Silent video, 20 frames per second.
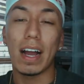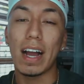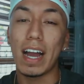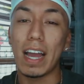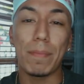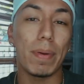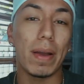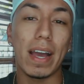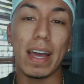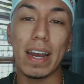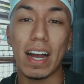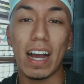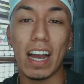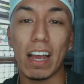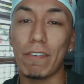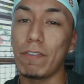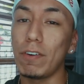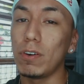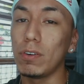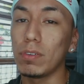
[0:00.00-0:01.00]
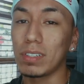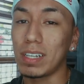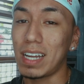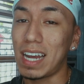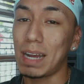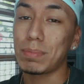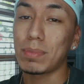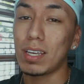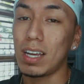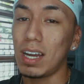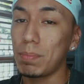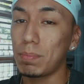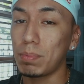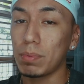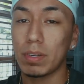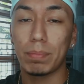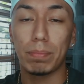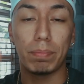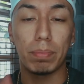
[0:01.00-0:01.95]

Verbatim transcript: ipad iphone laptop